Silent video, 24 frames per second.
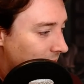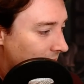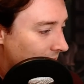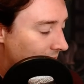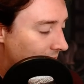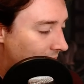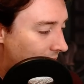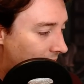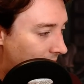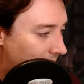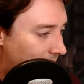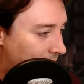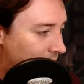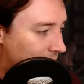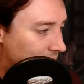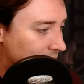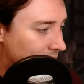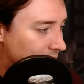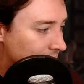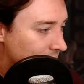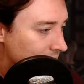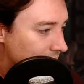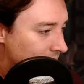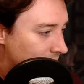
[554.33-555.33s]

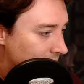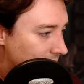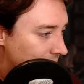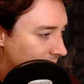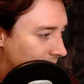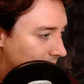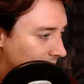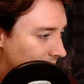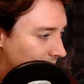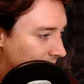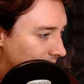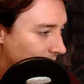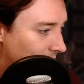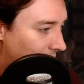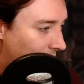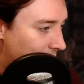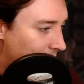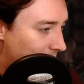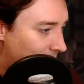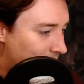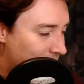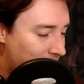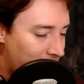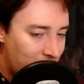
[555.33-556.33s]
Right.
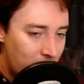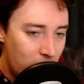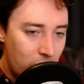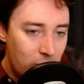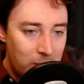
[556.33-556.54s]
Oh,